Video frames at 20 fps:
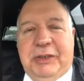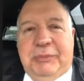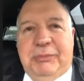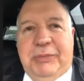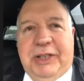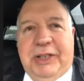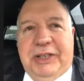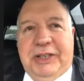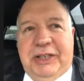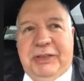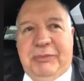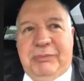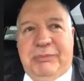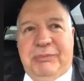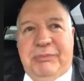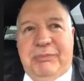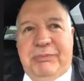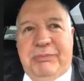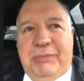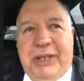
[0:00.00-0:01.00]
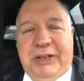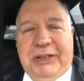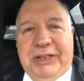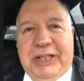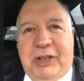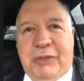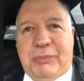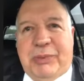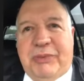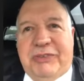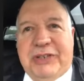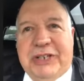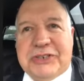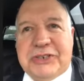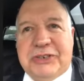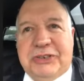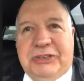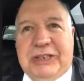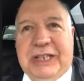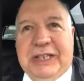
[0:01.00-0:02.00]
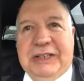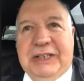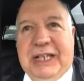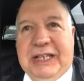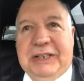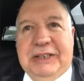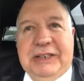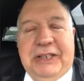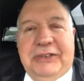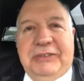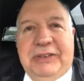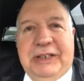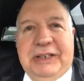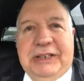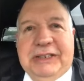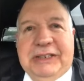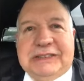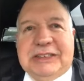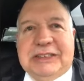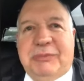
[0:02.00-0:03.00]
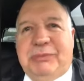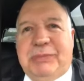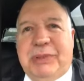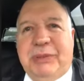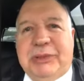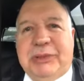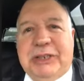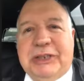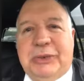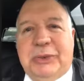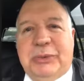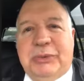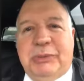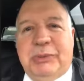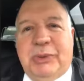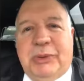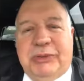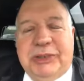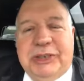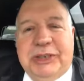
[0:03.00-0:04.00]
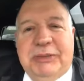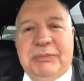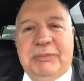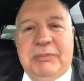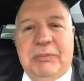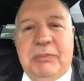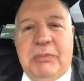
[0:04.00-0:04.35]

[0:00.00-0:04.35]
mental health professional on the other end. Some people can do remotely.